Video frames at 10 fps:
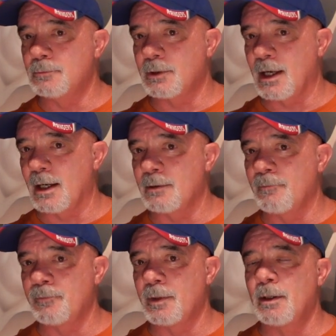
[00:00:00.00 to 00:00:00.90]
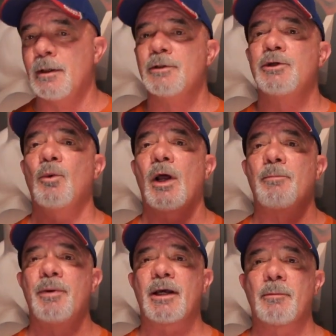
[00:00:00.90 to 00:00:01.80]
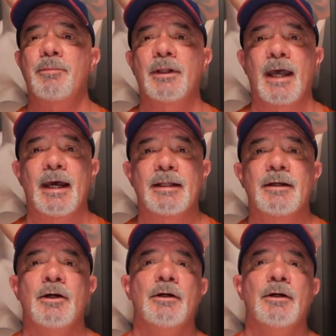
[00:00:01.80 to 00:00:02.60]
Okay, so you want to pick a plan